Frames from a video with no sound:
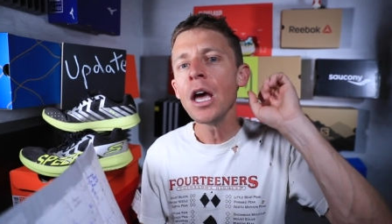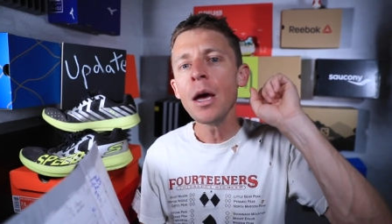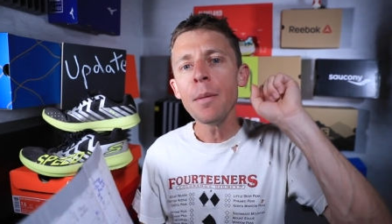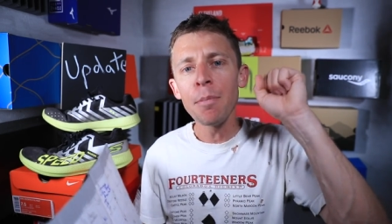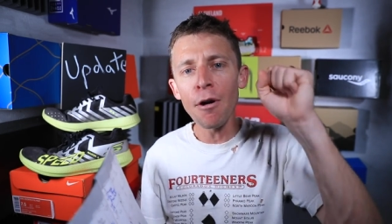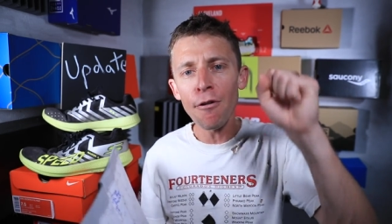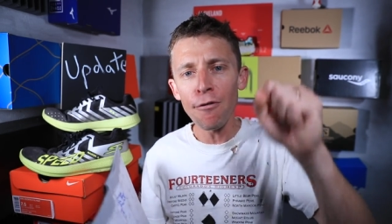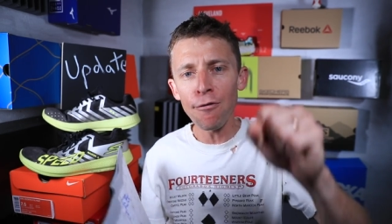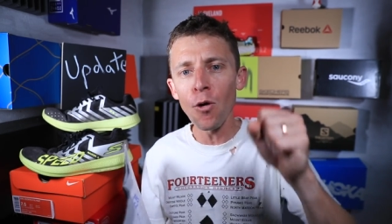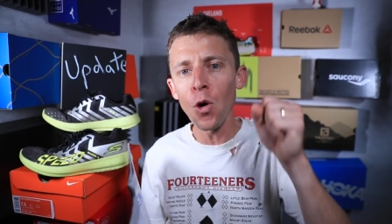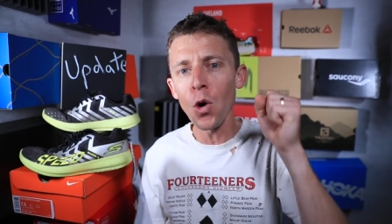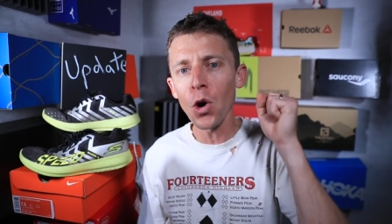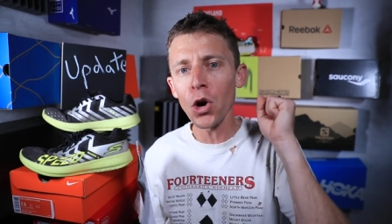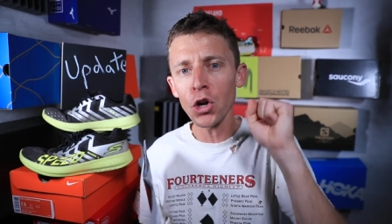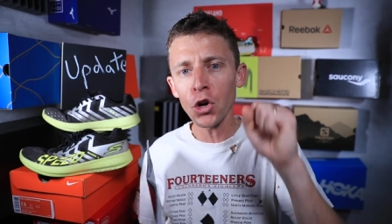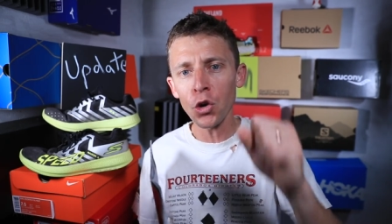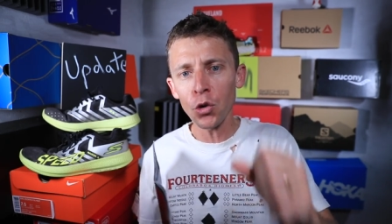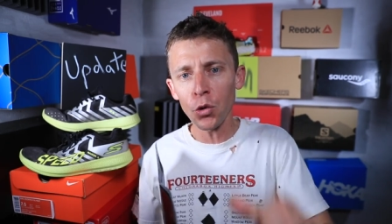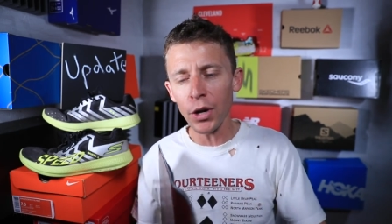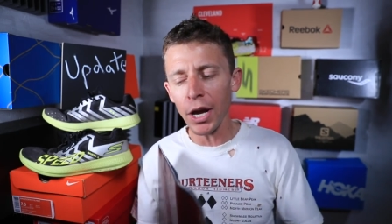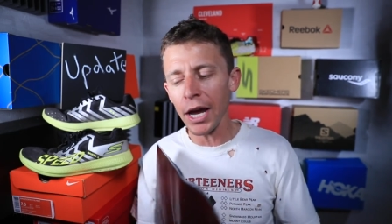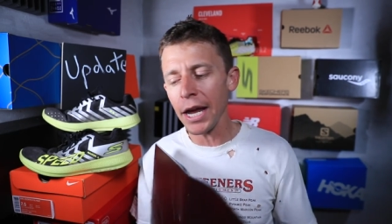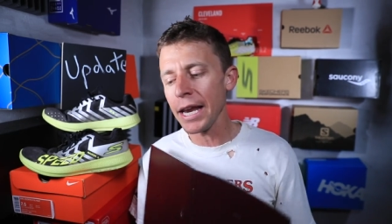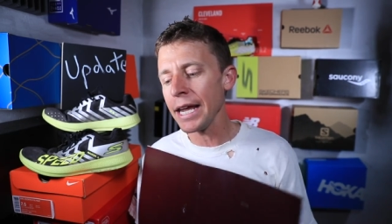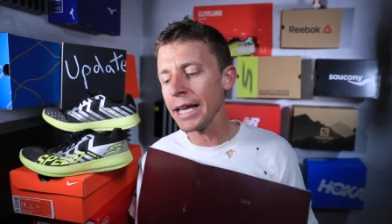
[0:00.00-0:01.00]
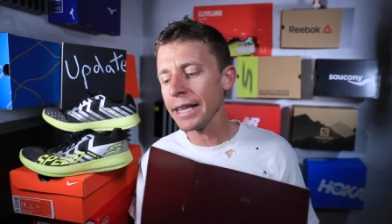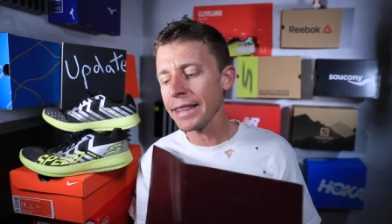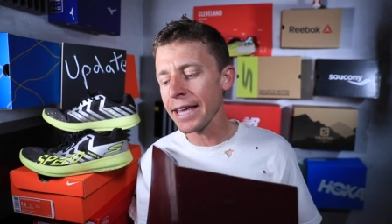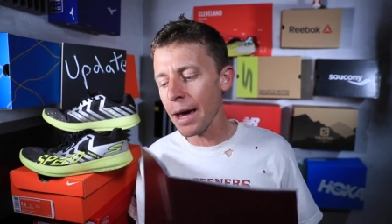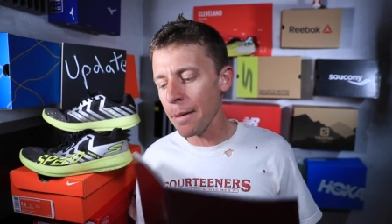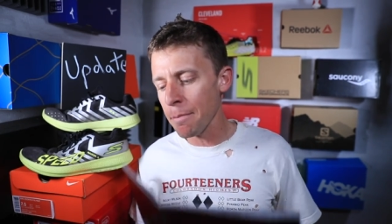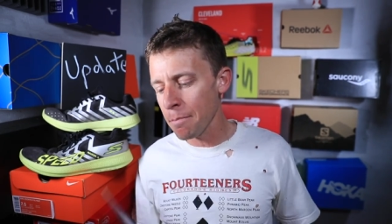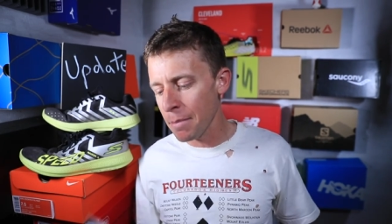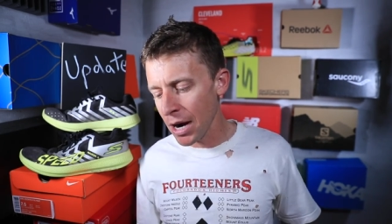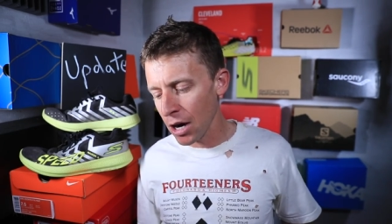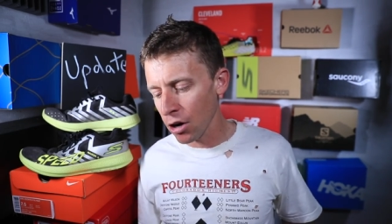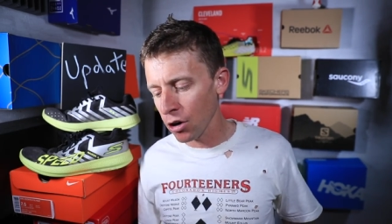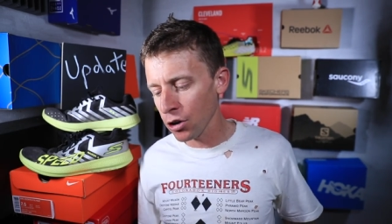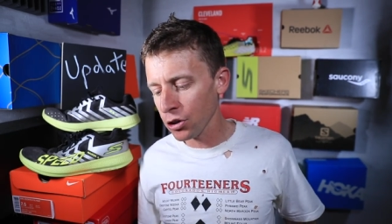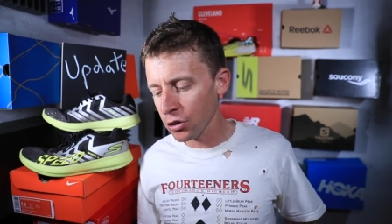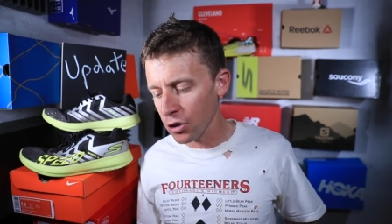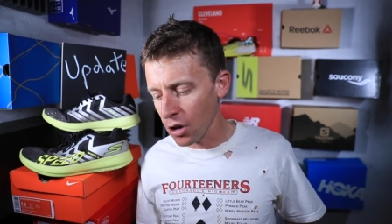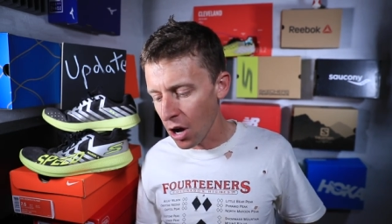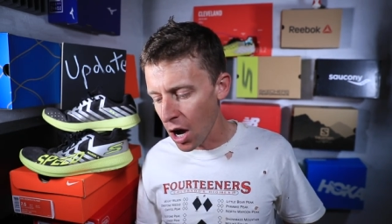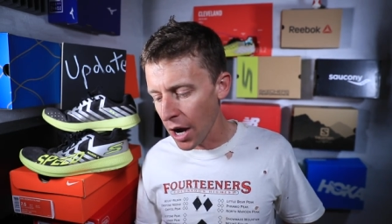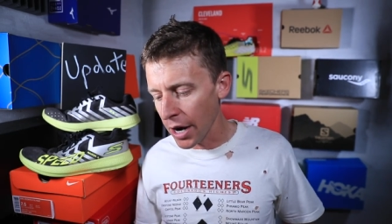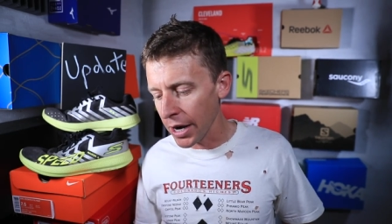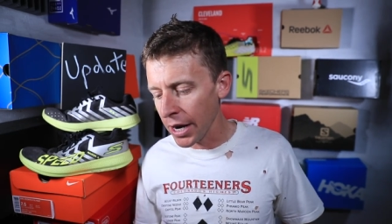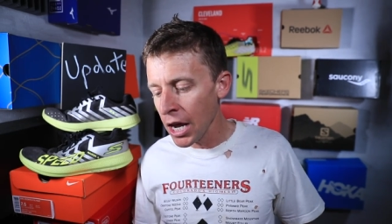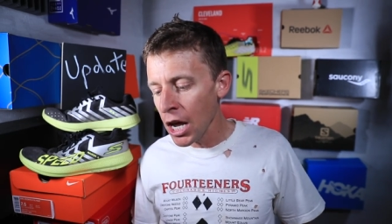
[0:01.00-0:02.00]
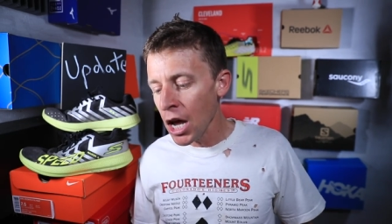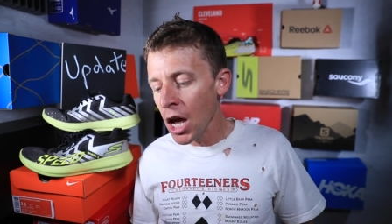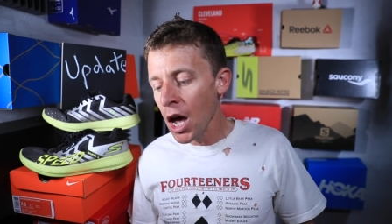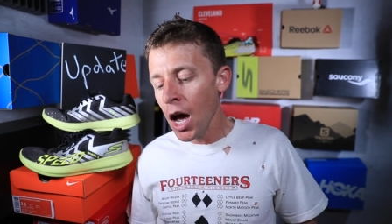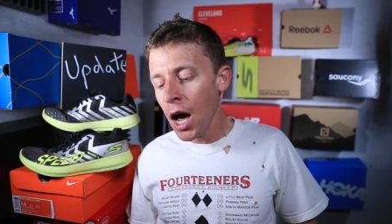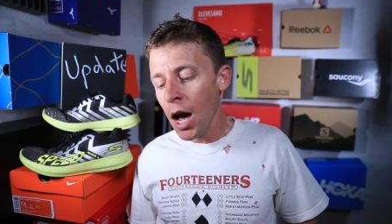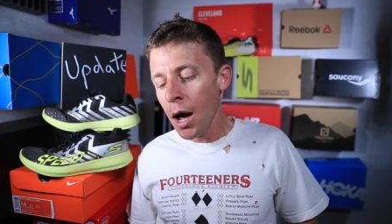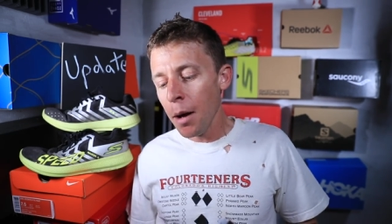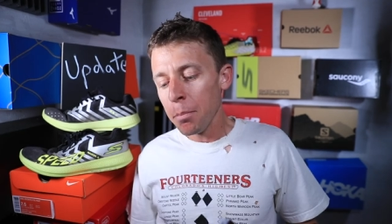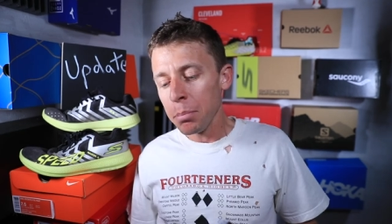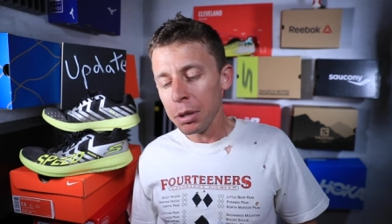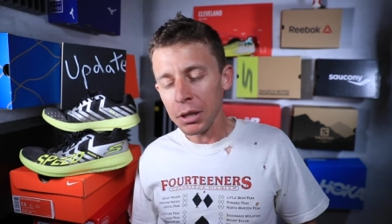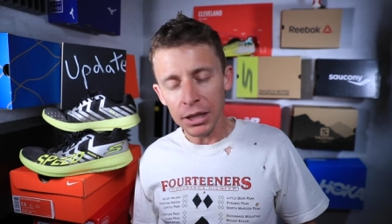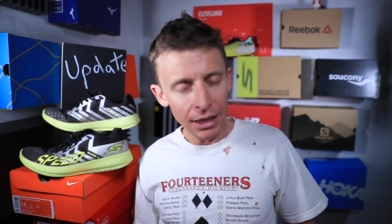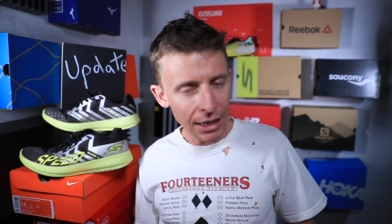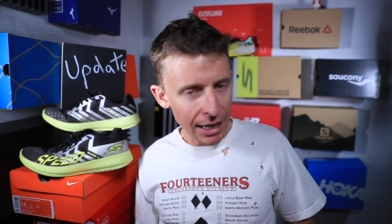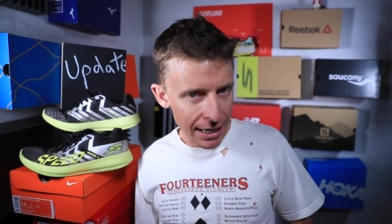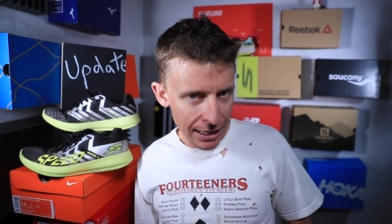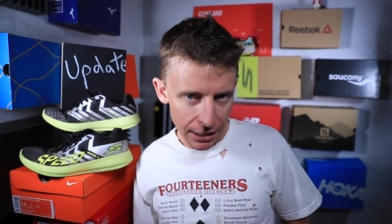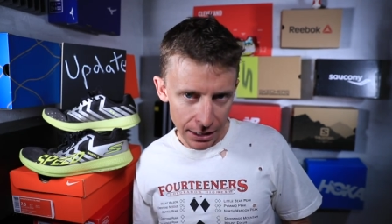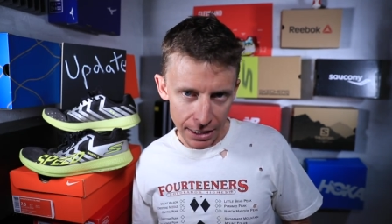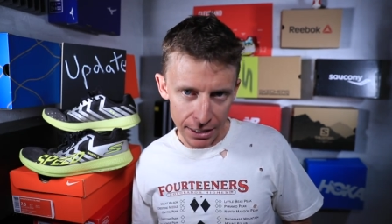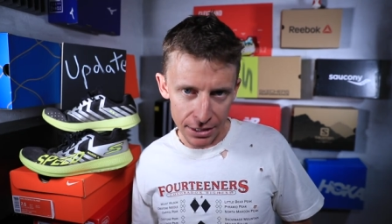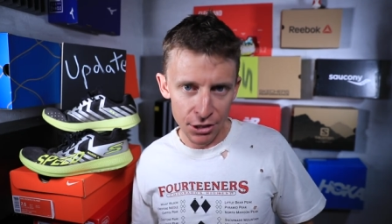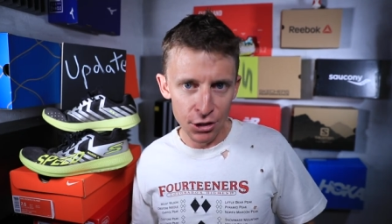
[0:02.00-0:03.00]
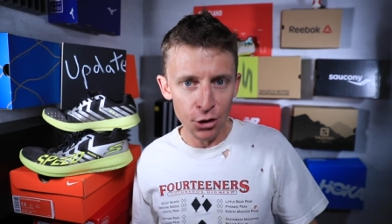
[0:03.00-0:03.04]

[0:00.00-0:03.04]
before creating that marathon playlist.